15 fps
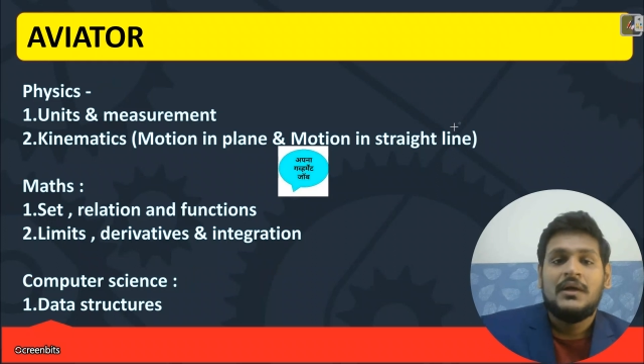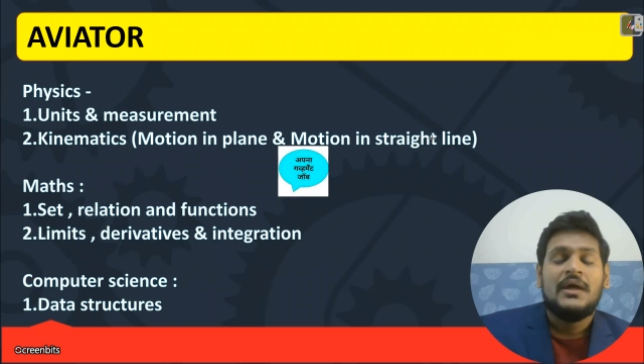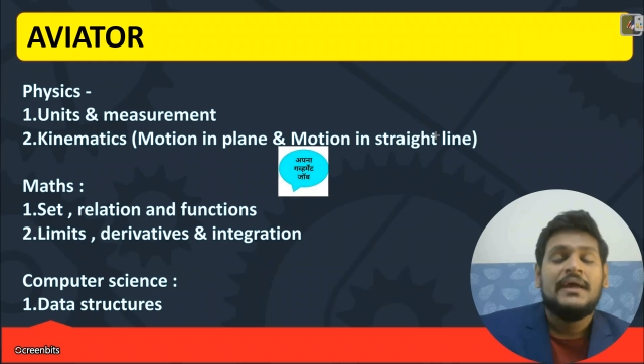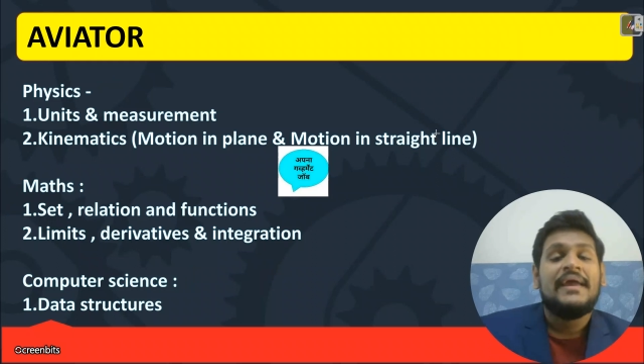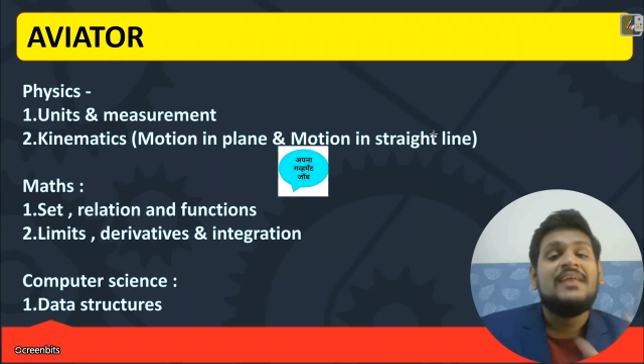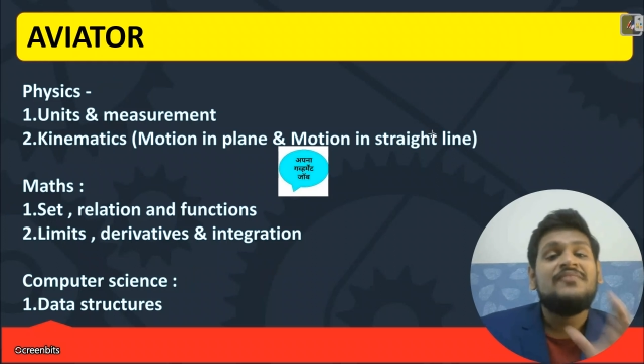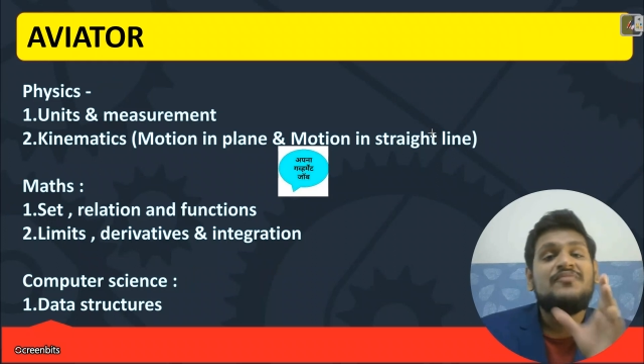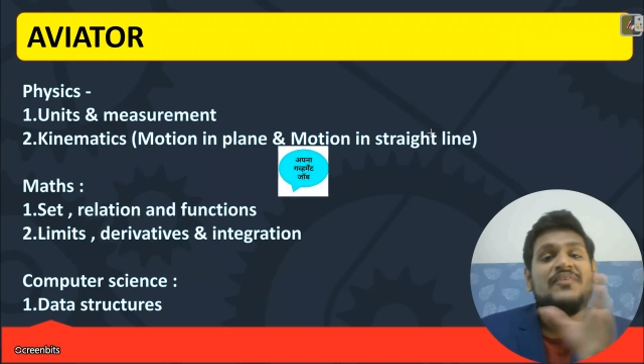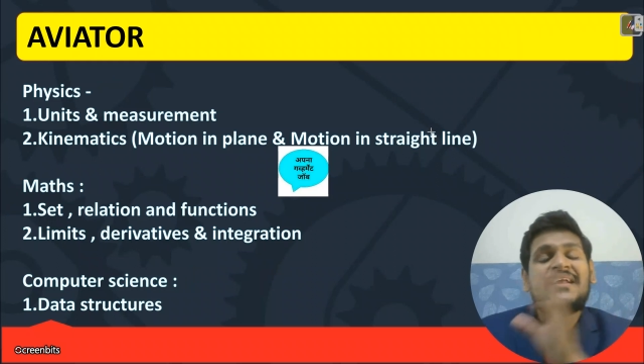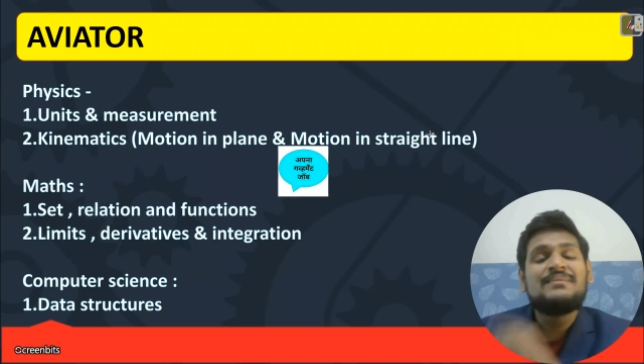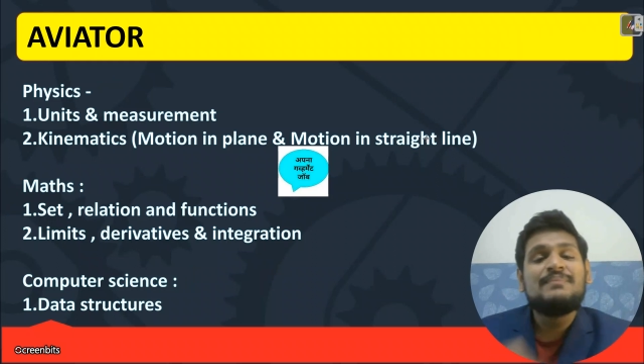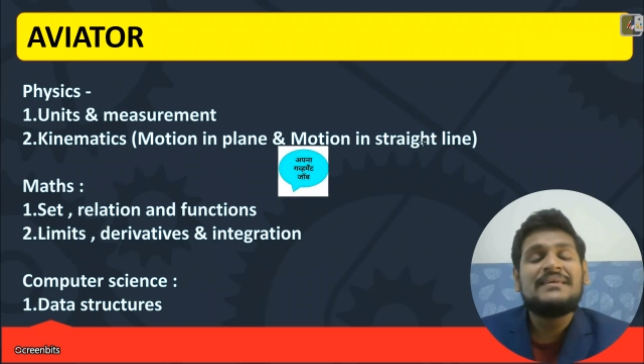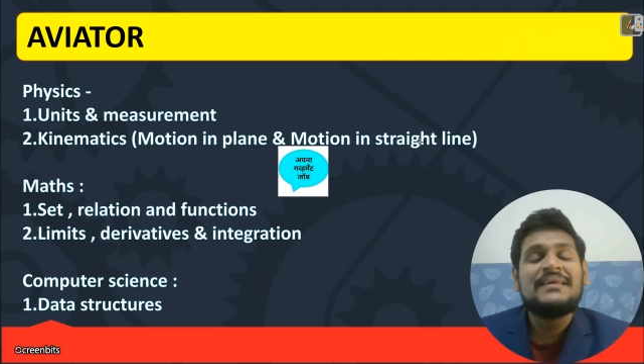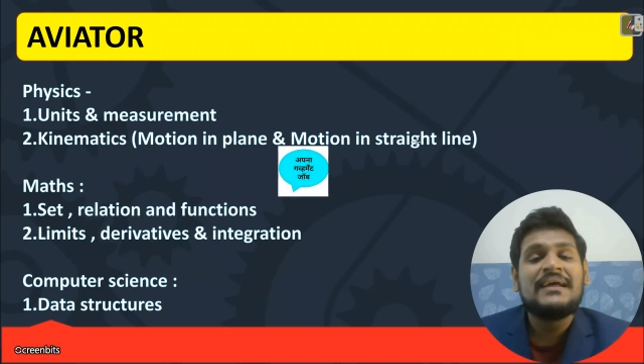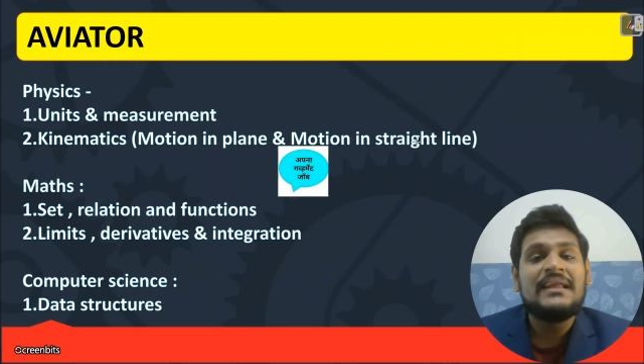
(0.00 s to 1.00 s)
In physics,
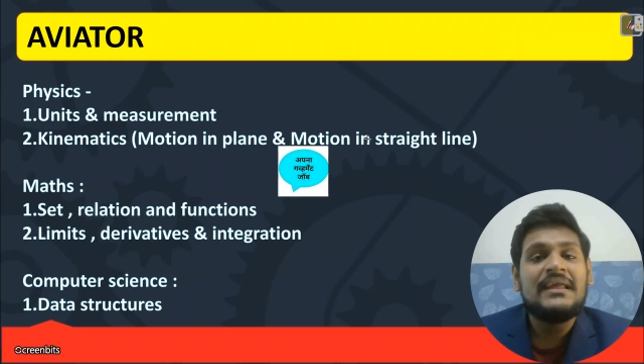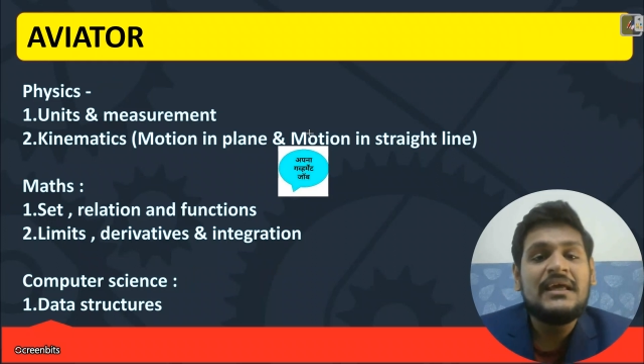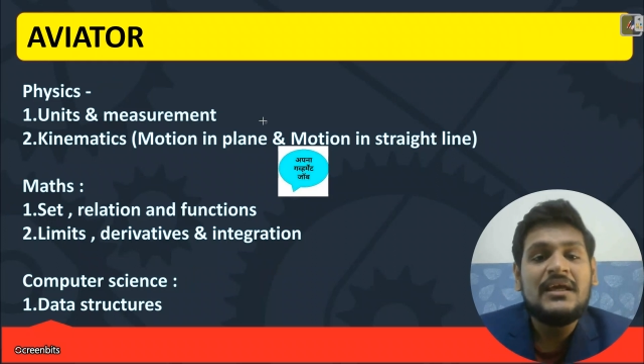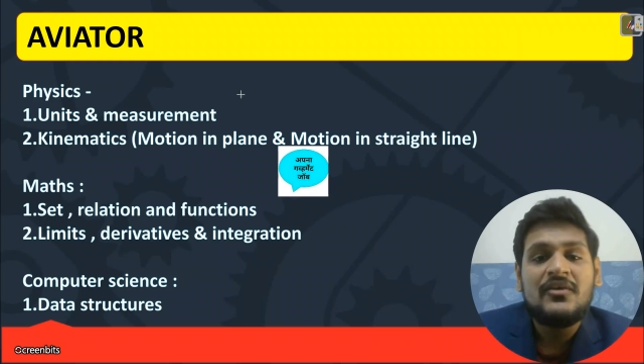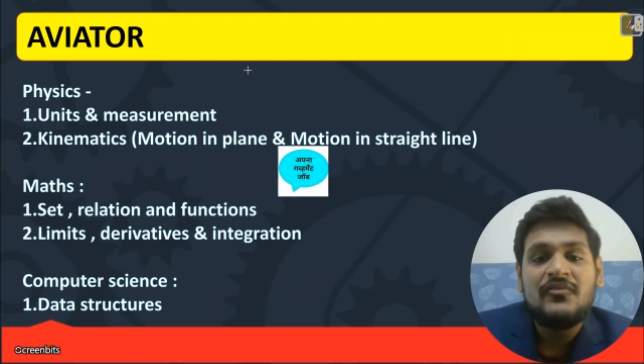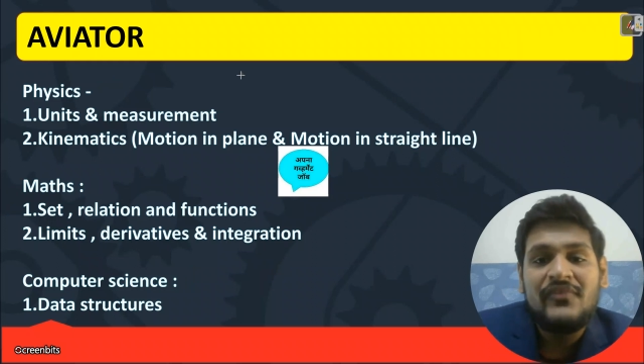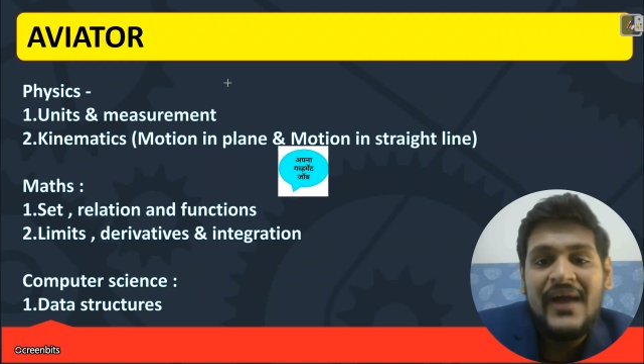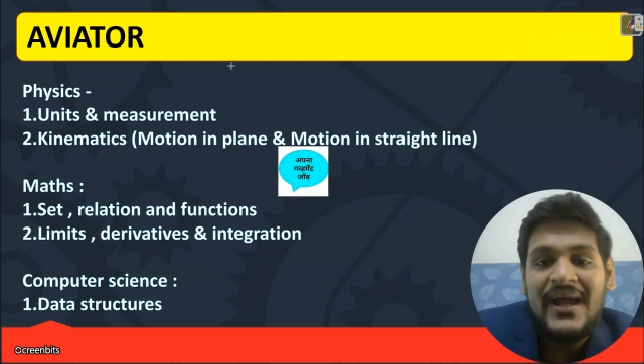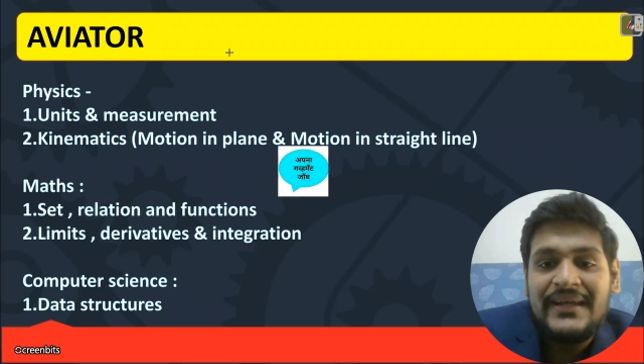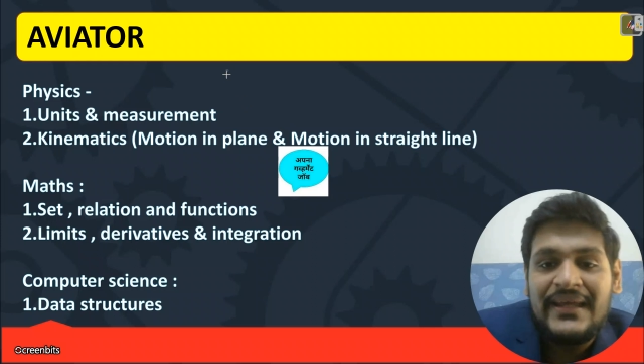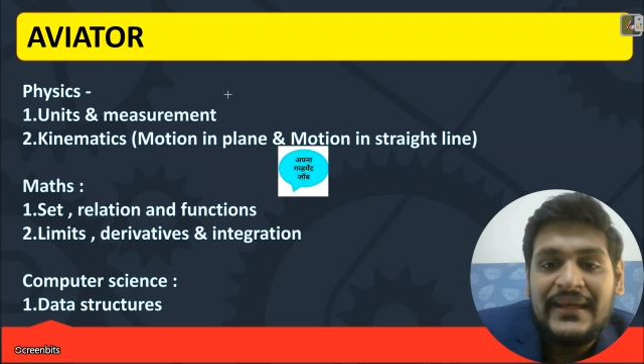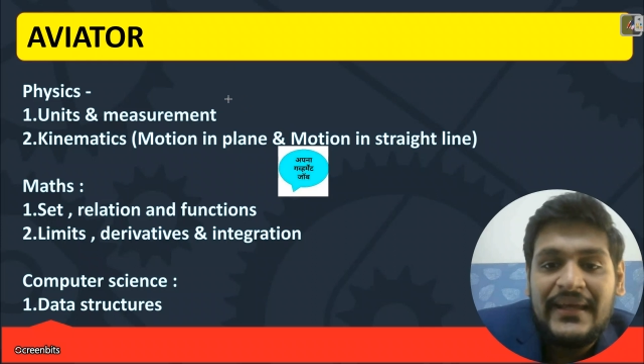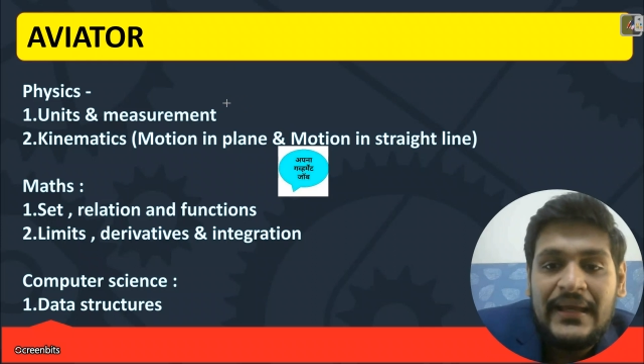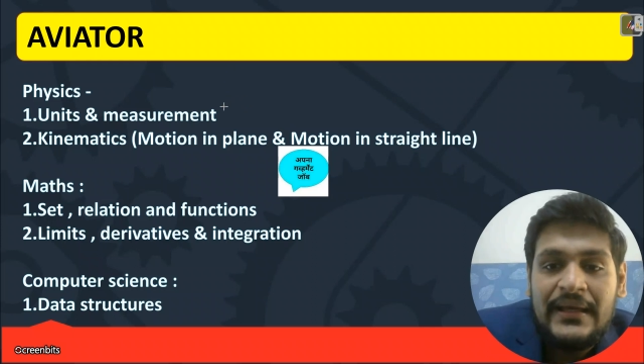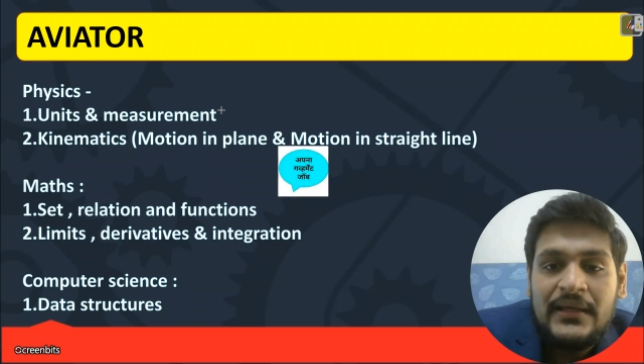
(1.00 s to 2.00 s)
basically, we are
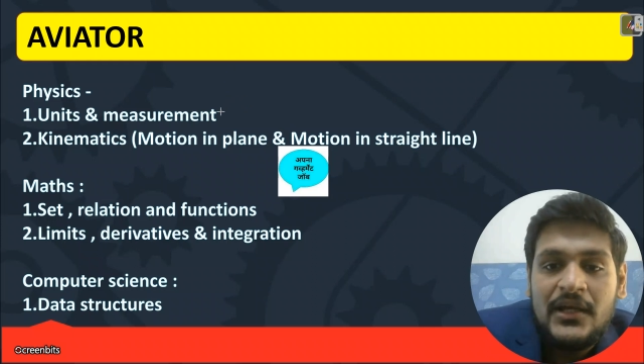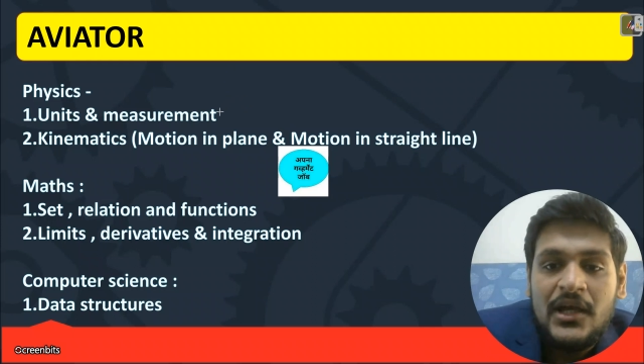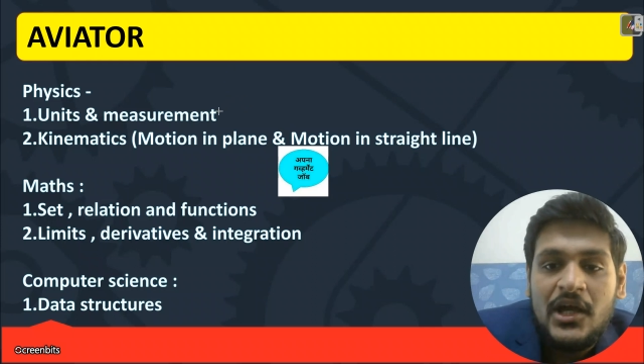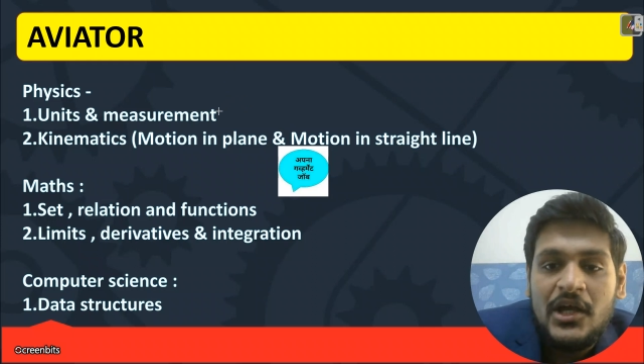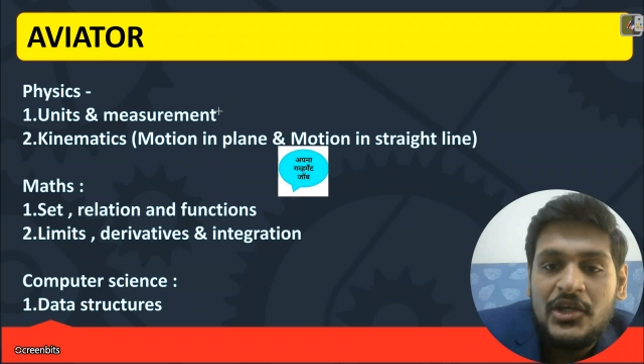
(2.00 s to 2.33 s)
taking